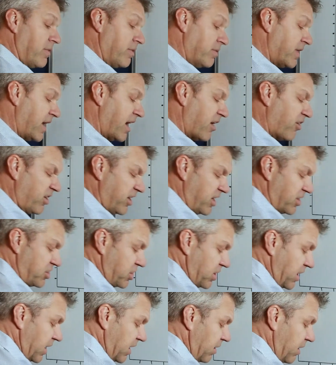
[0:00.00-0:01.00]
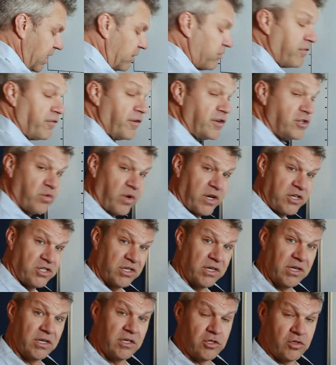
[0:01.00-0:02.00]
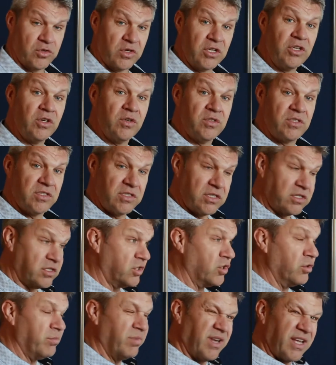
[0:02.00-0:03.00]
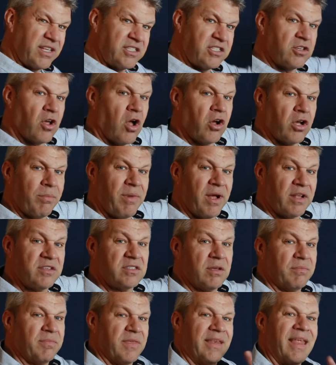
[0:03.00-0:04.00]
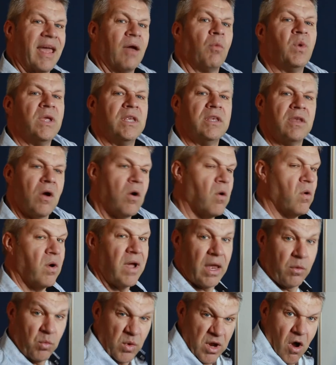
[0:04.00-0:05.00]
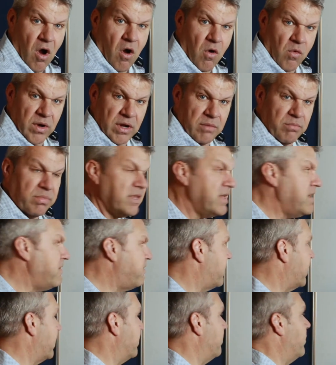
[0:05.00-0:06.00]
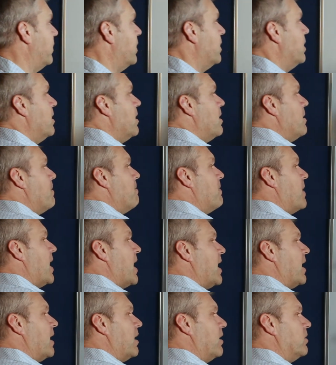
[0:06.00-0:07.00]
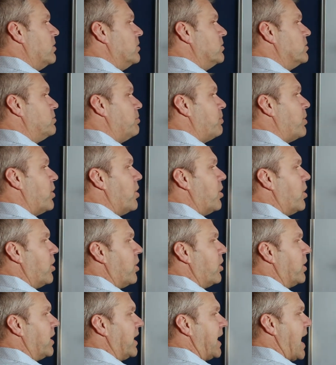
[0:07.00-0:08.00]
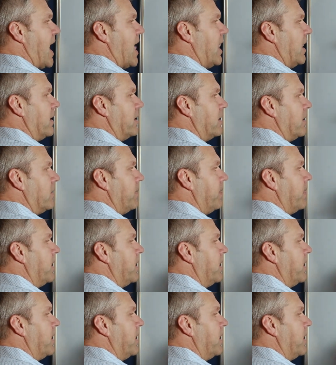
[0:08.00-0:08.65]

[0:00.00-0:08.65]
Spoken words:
The air conditioning and refrigeration industry uses it too, but let's talk about something that we know and we already believe in. Miles per gallon.